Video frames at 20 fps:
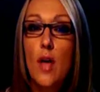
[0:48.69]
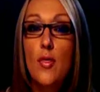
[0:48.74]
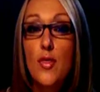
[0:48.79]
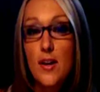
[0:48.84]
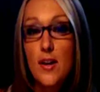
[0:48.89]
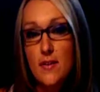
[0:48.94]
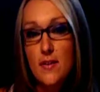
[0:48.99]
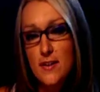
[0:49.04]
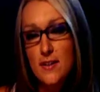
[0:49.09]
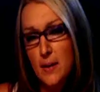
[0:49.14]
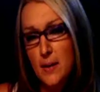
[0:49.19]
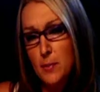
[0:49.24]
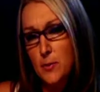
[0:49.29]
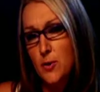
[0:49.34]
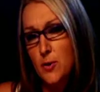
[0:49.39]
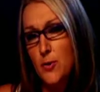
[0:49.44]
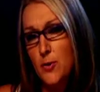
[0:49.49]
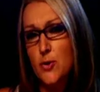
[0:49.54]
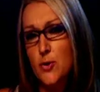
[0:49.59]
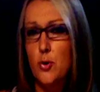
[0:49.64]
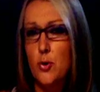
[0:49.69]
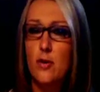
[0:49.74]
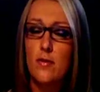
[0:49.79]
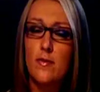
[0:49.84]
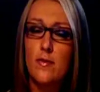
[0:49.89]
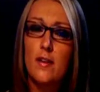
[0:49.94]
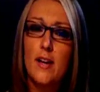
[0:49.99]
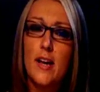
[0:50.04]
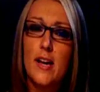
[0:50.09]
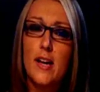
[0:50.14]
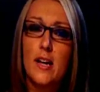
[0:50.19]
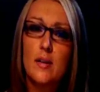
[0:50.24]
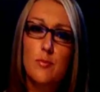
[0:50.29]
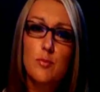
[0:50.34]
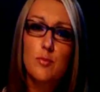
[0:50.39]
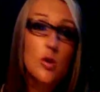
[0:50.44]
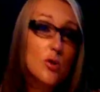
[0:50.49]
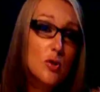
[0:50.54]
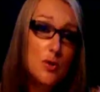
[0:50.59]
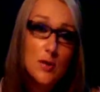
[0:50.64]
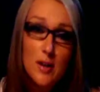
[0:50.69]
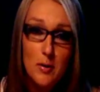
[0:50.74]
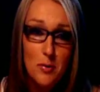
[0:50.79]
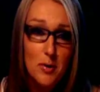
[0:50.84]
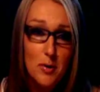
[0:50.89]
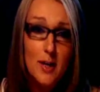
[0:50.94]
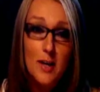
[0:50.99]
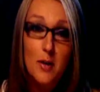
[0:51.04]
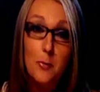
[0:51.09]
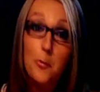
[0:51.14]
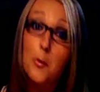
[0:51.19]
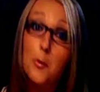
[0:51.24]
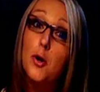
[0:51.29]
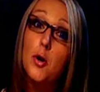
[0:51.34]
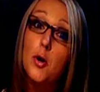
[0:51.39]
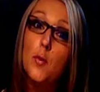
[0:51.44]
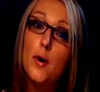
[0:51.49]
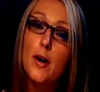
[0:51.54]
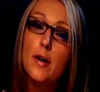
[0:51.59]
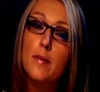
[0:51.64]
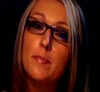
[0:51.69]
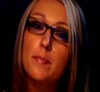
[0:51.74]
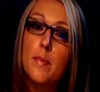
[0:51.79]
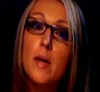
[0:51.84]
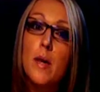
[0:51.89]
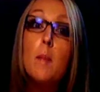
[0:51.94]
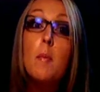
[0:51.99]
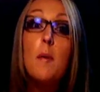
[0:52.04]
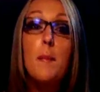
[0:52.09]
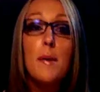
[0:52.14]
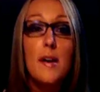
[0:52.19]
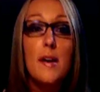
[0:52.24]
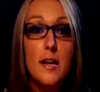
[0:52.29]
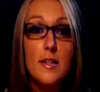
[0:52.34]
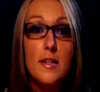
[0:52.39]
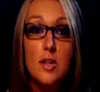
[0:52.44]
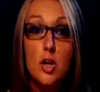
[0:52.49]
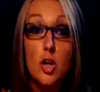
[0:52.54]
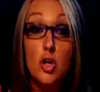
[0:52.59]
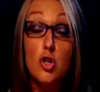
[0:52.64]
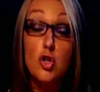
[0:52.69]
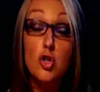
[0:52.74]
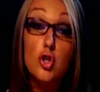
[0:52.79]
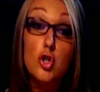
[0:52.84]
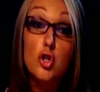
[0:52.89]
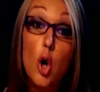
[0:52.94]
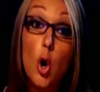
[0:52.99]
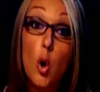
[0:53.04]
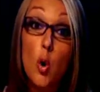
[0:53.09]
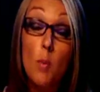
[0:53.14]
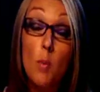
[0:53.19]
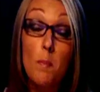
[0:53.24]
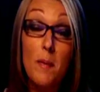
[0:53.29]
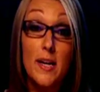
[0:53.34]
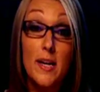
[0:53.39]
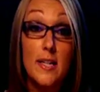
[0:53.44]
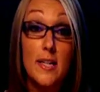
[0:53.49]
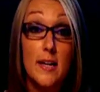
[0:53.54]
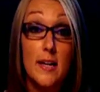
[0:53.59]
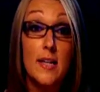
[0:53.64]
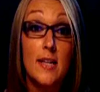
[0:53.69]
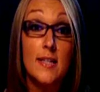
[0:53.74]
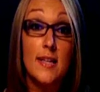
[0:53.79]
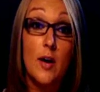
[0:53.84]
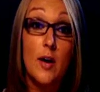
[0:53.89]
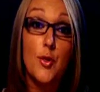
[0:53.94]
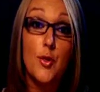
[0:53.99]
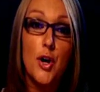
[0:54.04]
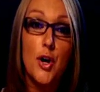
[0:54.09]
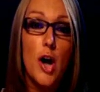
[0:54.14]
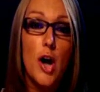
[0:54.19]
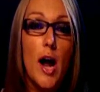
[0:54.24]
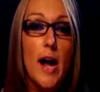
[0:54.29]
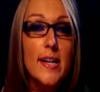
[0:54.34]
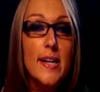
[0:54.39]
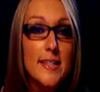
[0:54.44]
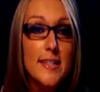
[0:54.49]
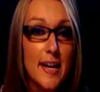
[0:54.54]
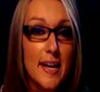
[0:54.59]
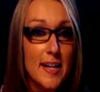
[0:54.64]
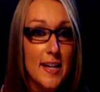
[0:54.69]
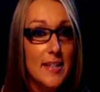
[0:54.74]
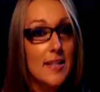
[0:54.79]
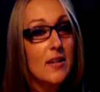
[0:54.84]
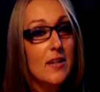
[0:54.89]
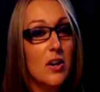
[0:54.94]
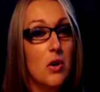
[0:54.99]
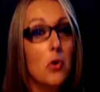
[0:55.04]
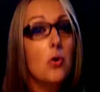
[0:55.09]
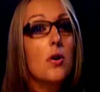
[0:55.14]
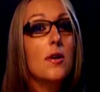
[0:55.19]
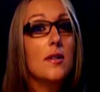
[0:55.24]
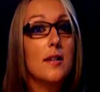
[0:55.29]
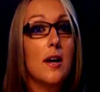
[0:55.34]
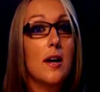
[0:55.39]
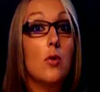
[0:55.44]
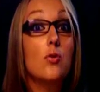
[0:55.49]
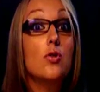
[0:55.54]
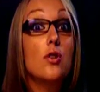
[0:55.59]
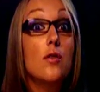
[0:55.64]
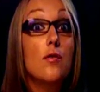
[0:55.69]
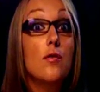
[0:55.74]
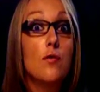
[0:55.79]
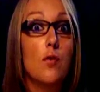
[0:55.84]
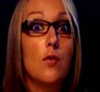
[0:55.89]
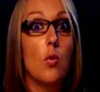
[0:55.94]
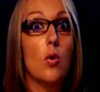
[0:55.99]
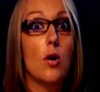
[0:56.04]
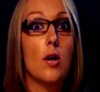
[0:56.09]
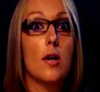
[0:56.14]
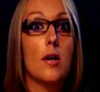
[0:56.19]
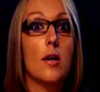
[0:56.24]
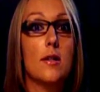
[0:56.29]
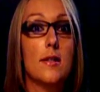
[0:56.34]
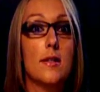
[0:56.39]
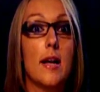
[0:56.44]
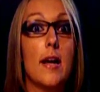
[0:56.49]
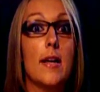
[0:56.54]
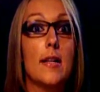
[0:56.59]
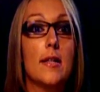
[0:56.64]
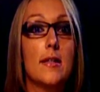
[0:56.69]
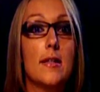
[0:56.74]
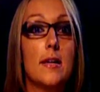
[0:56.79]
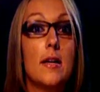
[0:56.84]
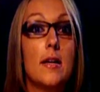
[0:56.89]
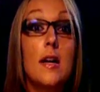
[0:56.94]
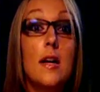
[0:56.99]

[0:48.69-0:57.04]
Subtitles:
think of this episode sort of like social networking 101. But because there are so many sites out there, I decided to narrow it down to 4 sites: